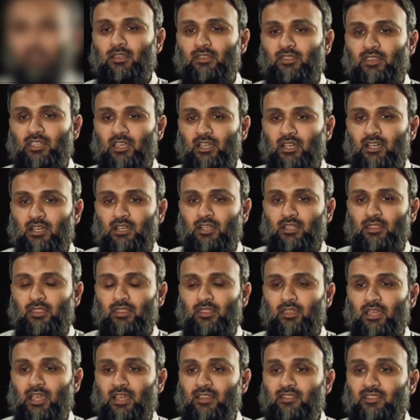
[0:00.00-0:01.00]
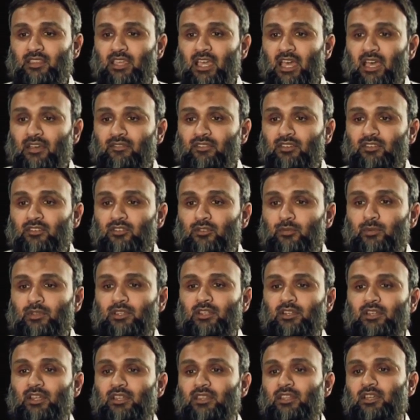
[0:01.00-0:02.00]
the earth and the heavens
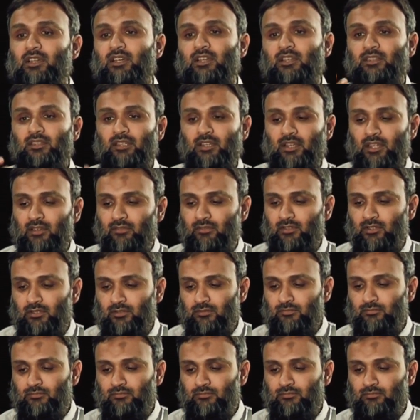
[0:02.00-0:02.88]
with another earth and heaven.